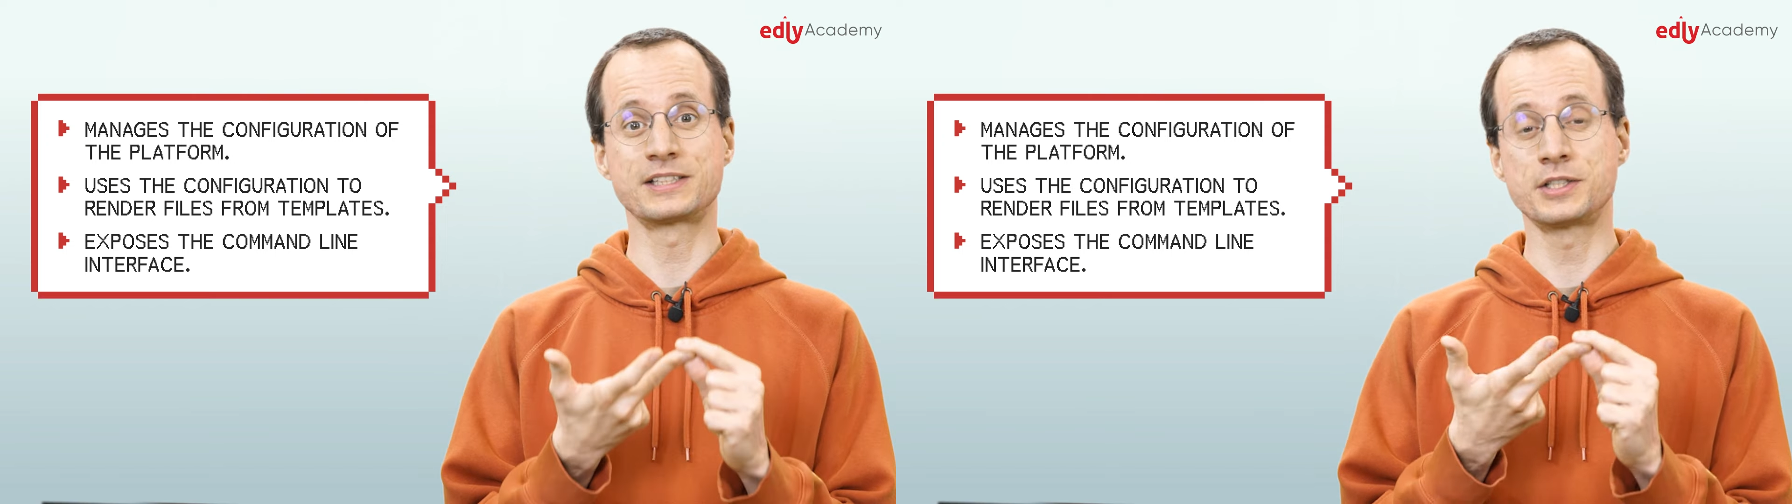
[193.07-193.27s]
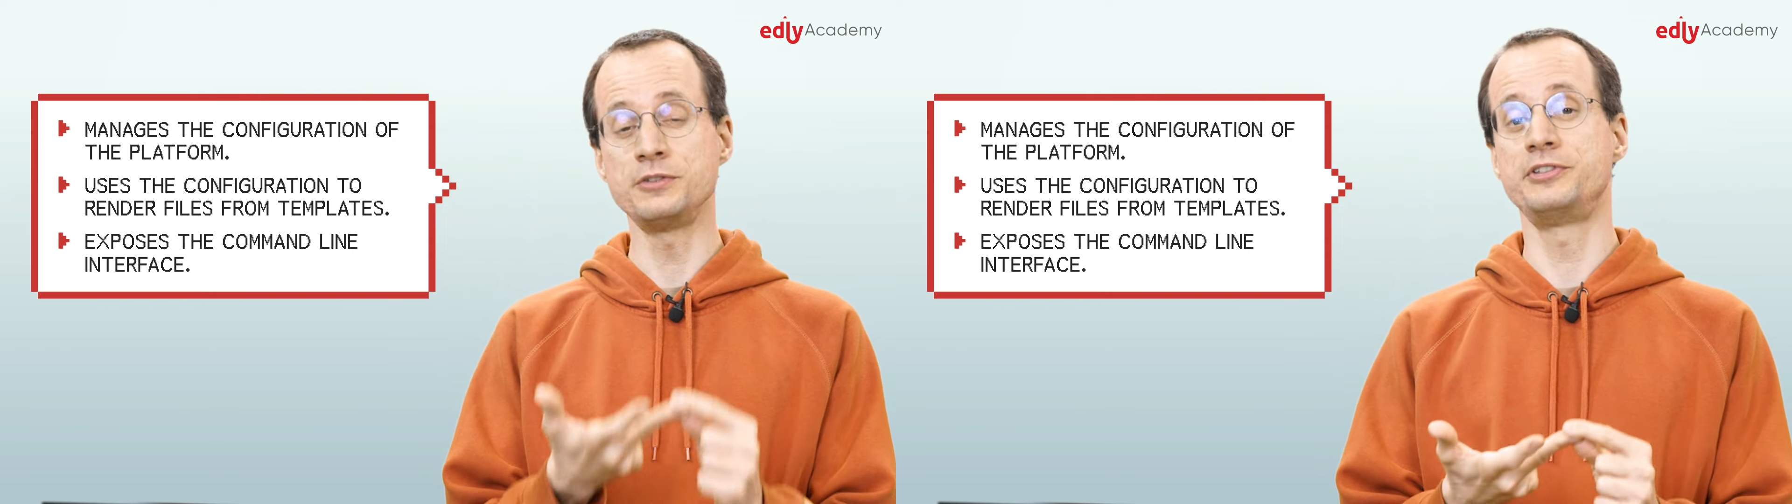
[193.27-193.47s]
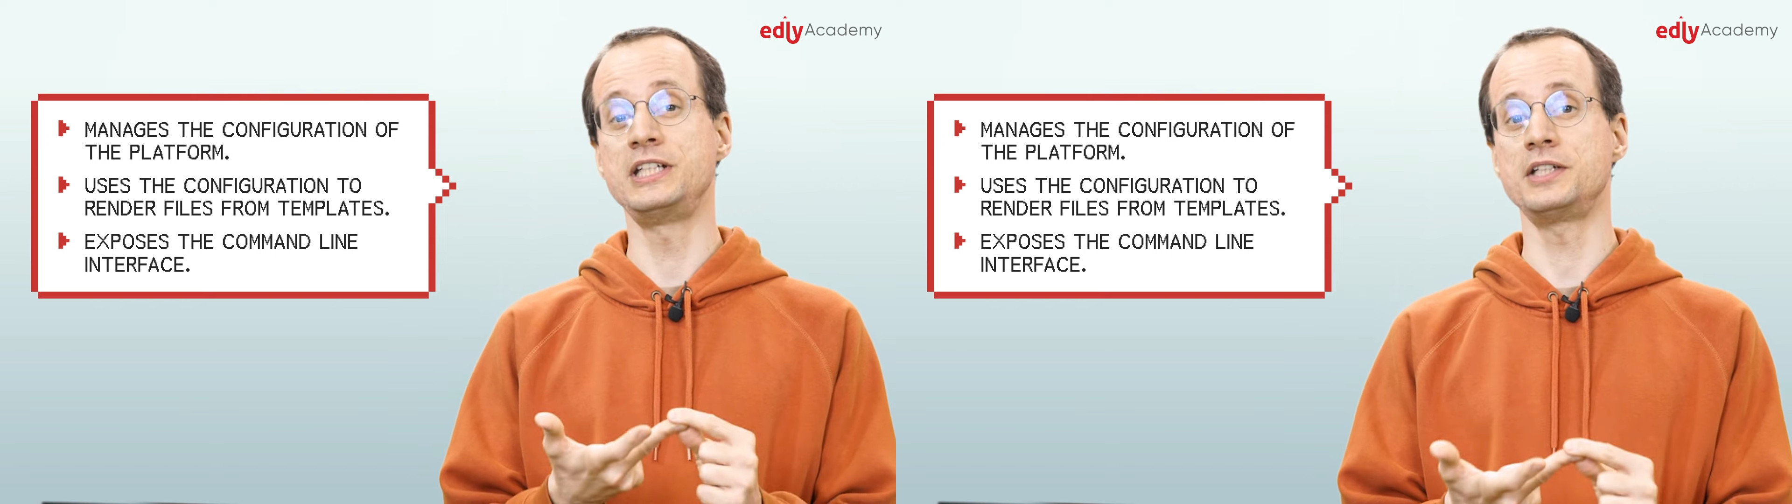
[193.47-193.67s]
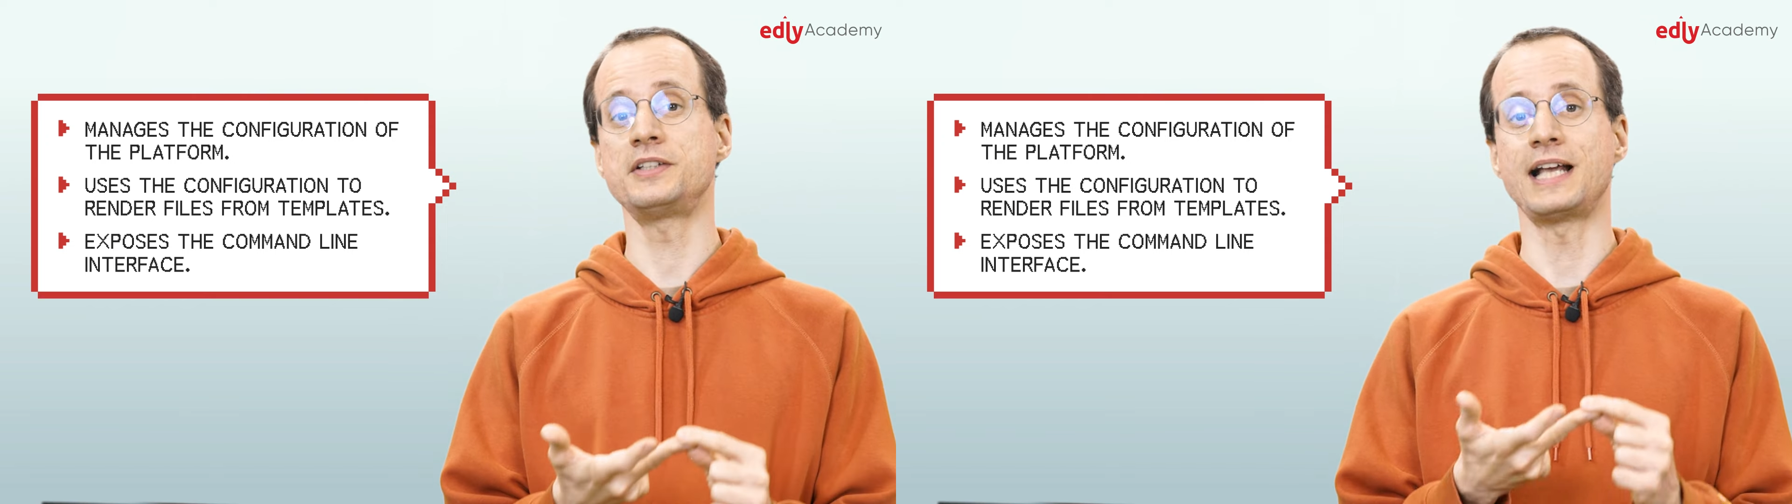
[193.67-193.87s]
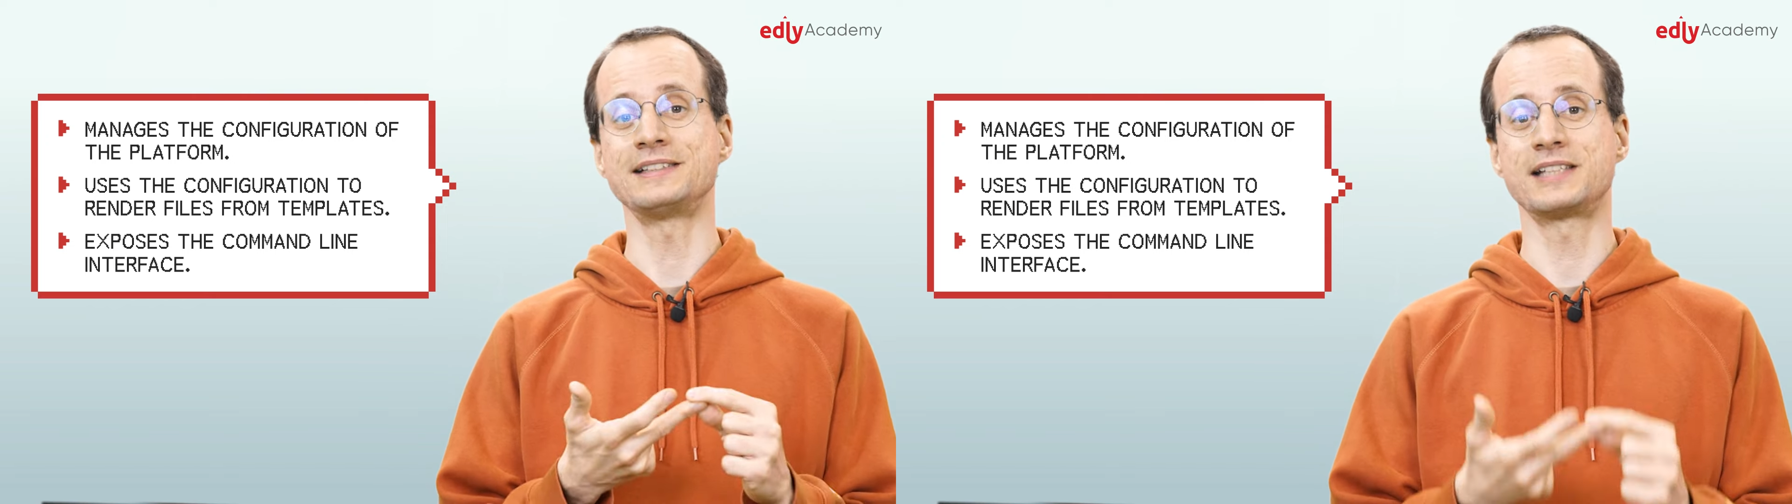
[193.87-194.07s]

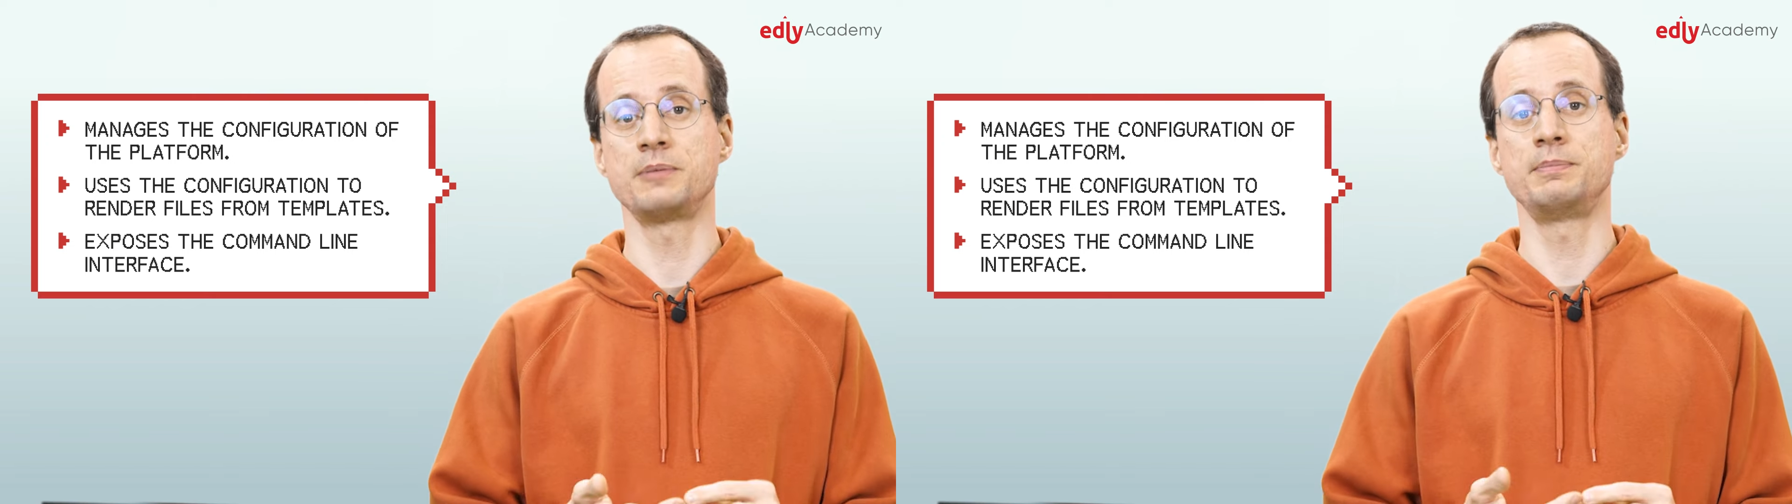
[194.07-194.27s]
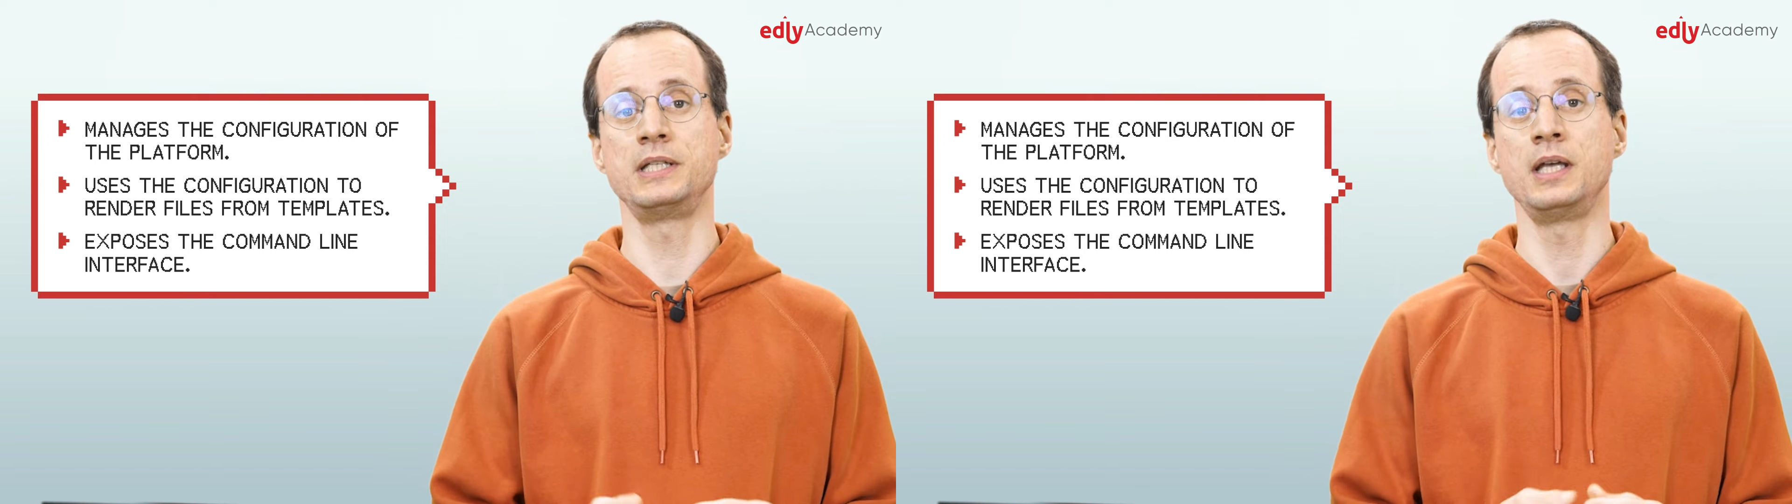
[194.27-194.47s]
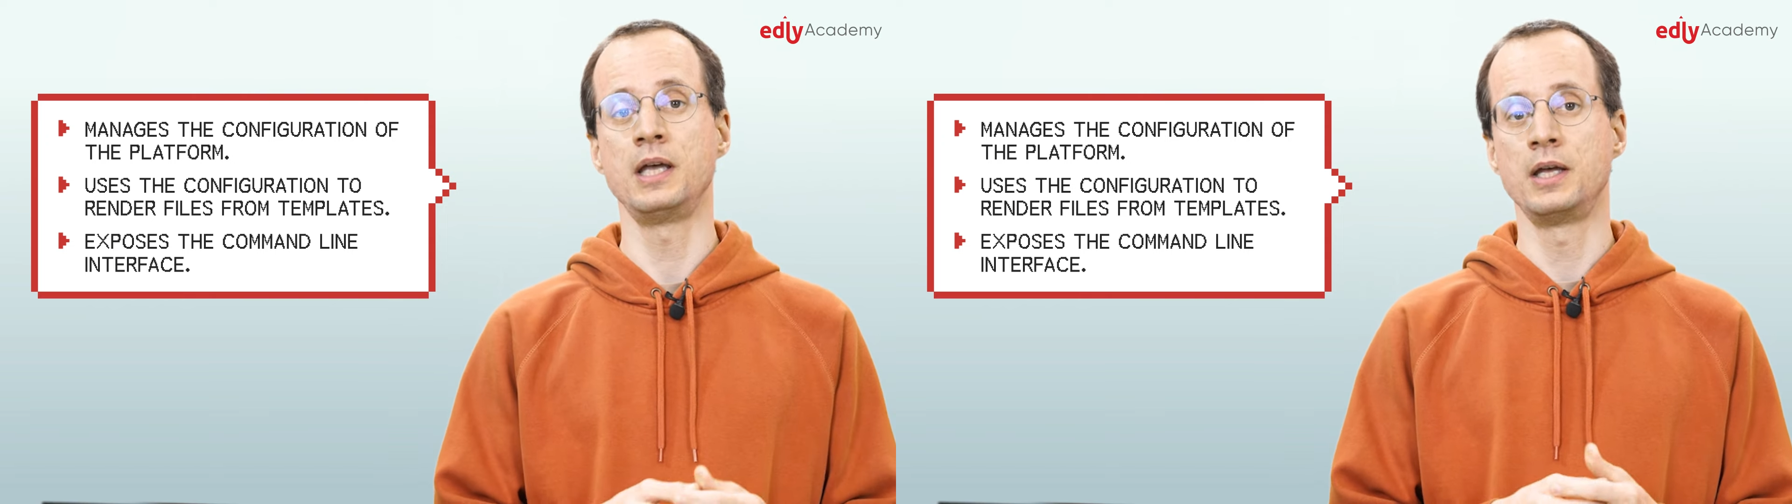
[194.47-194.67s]
convenient as can be